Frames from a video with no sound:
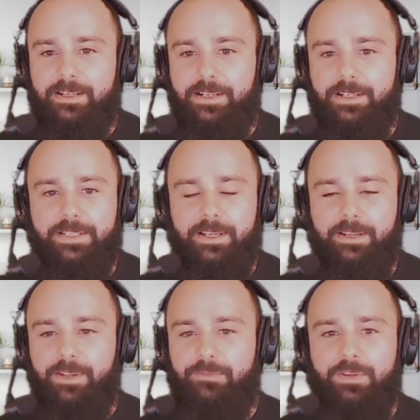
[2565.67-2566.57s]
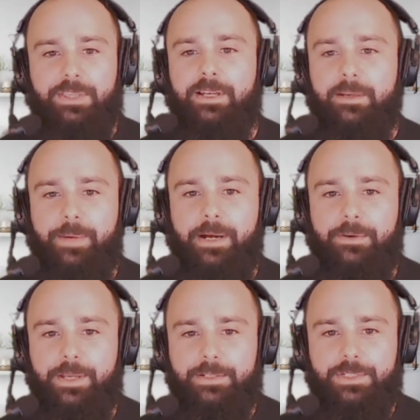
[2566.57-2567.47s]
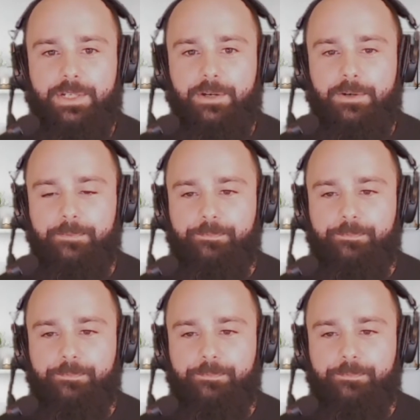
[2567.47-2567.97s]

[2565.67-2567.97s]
Because if you think about it, so